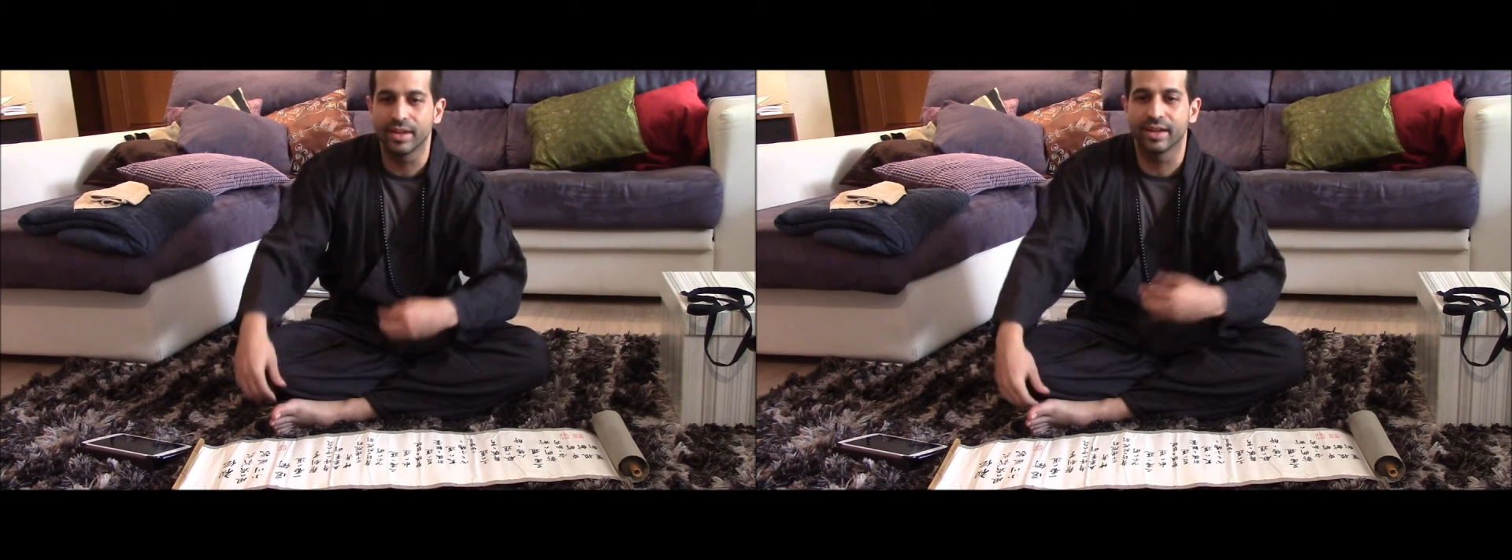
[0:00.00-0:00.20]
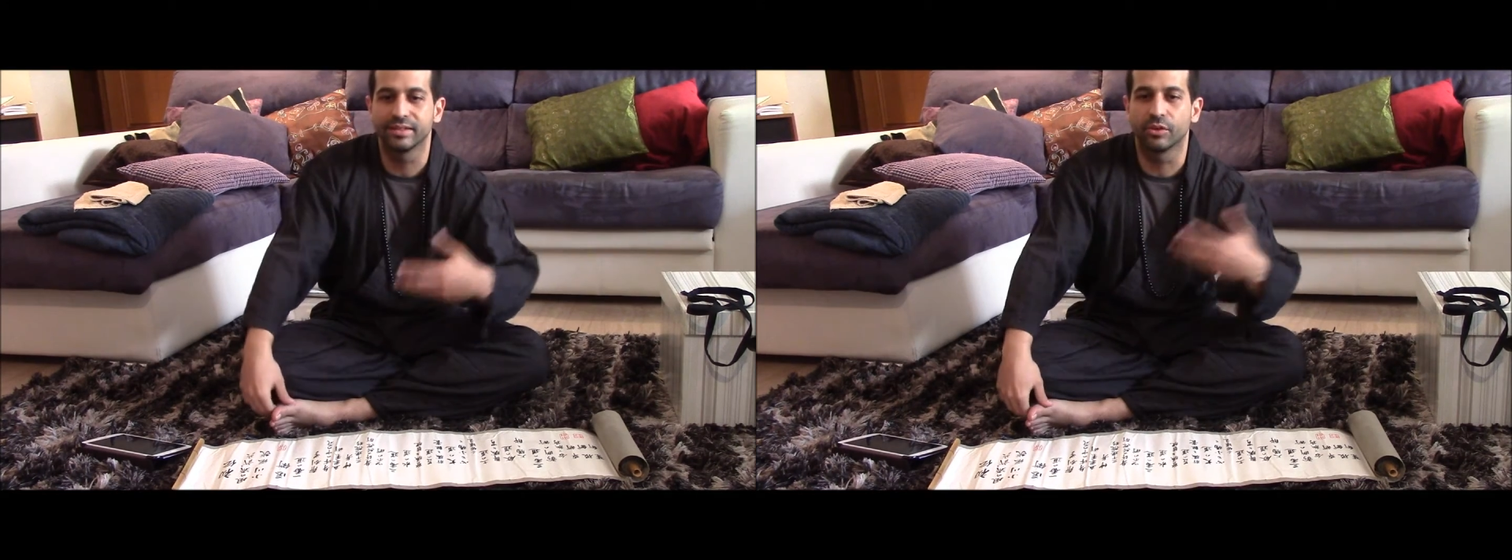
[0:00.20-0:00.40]

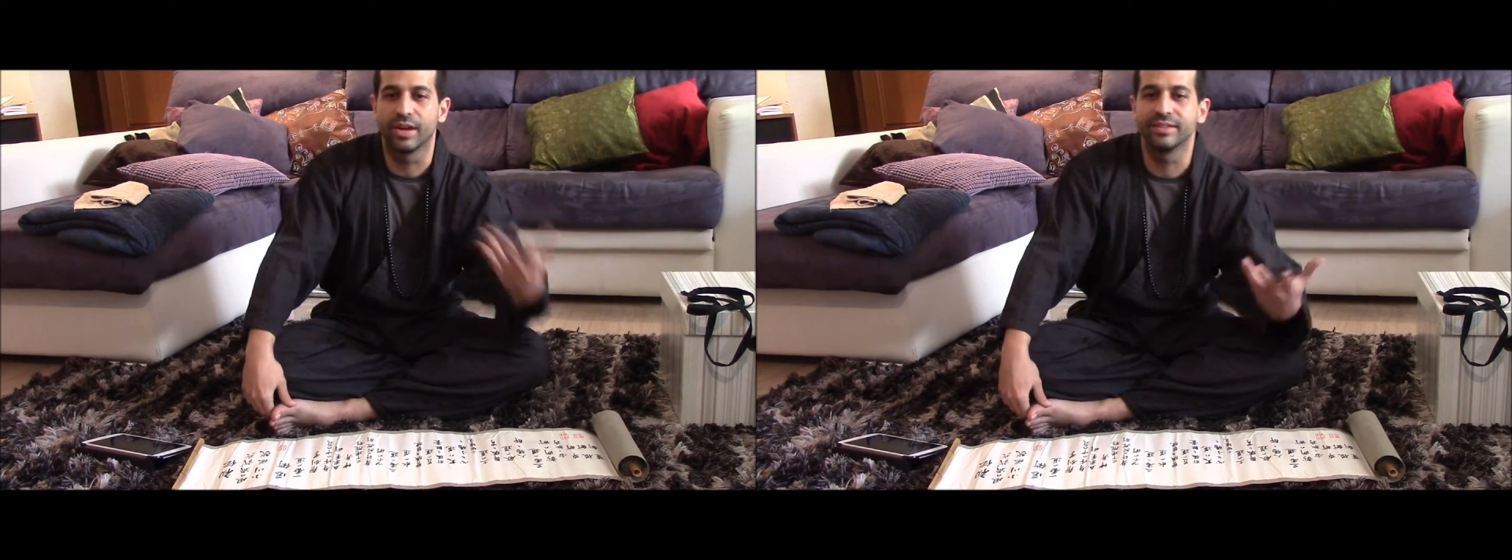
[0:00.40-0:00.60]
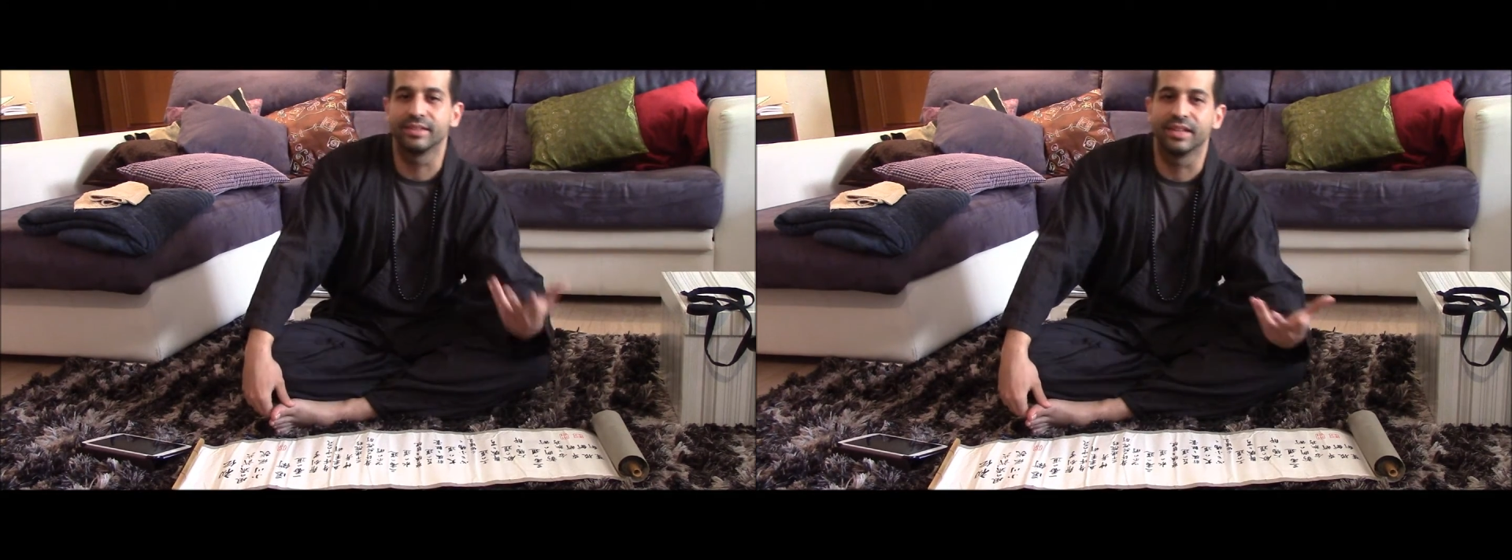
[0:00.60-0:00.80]

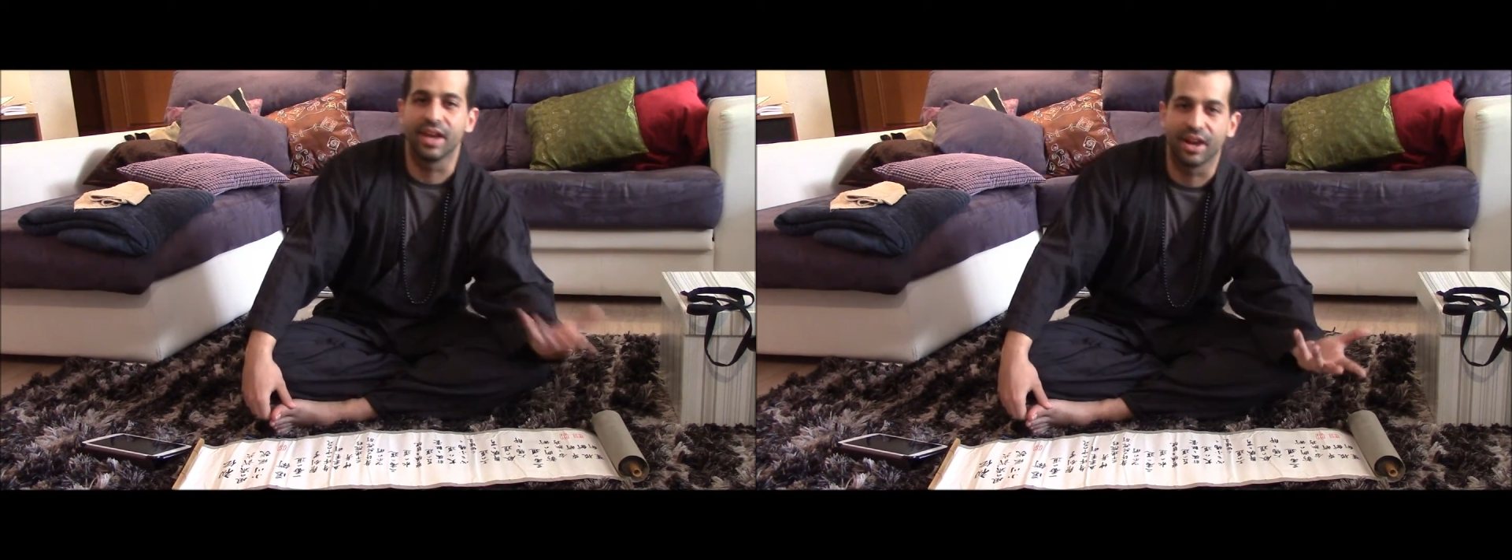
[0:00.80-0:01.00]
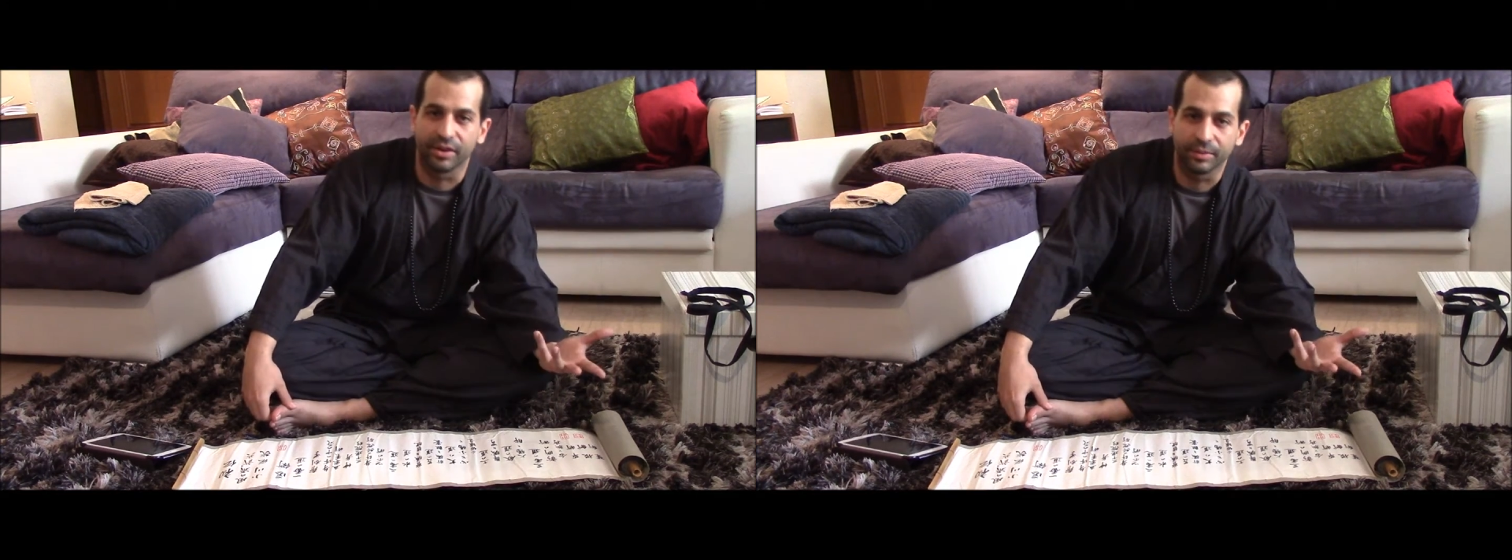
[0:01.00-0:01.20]
categorizing
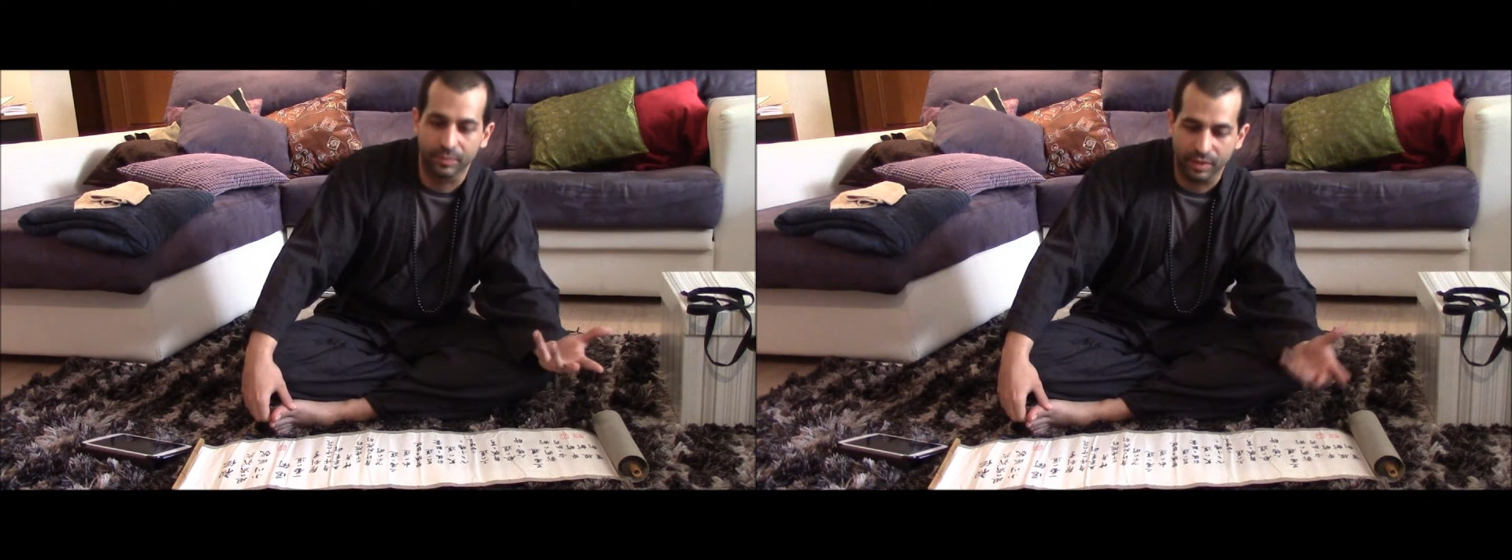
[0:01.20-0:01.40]
air.